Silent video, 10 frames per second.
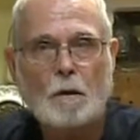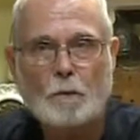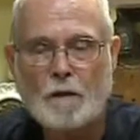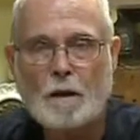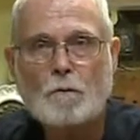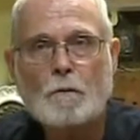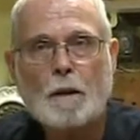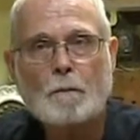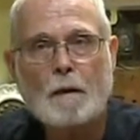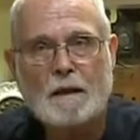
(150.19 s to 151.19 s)
Then
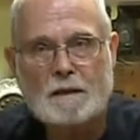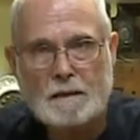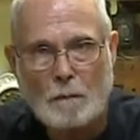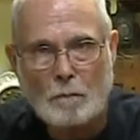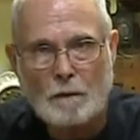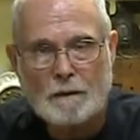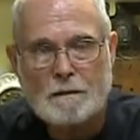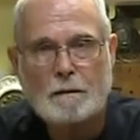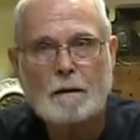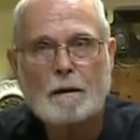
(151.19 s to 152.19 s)
we assemble
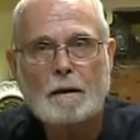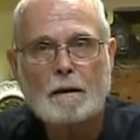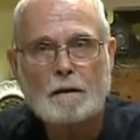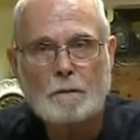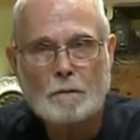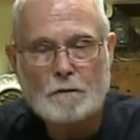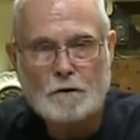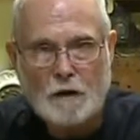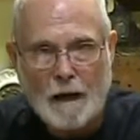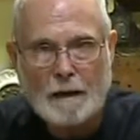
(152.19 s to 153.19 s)
it,
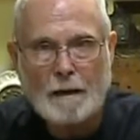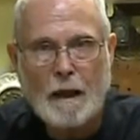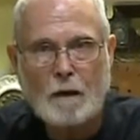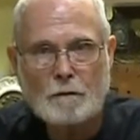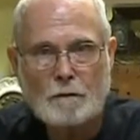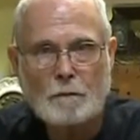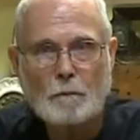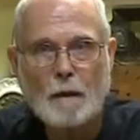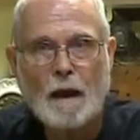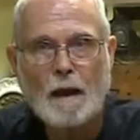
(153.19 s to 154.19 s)
check it out
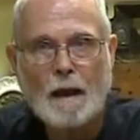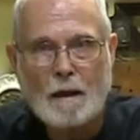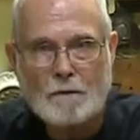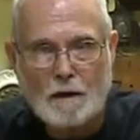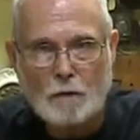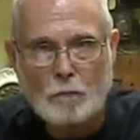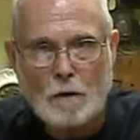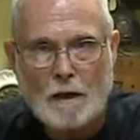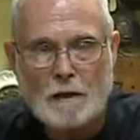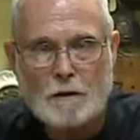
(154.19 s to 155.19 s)
by having it
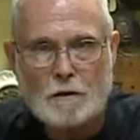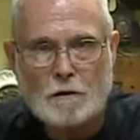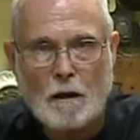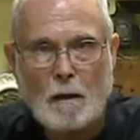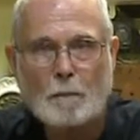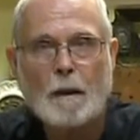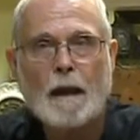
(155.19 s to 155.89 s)
run in the shop,